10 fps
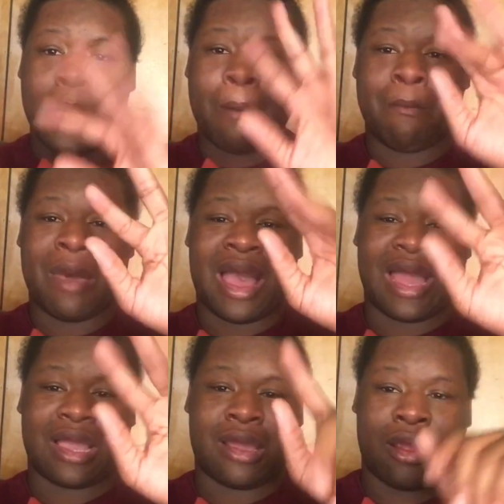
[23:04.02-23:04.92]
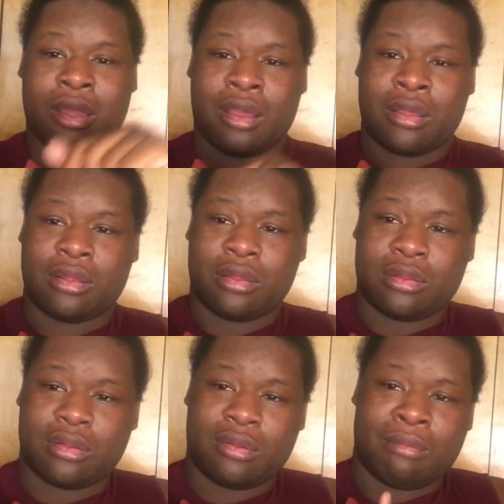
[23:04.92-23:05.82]
Bye, girl.
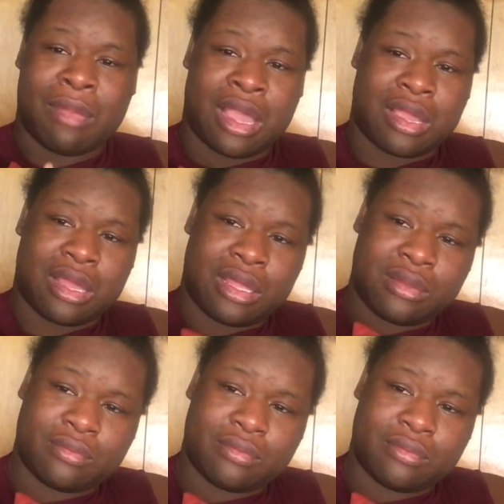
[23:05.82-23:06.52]
Bye, girl.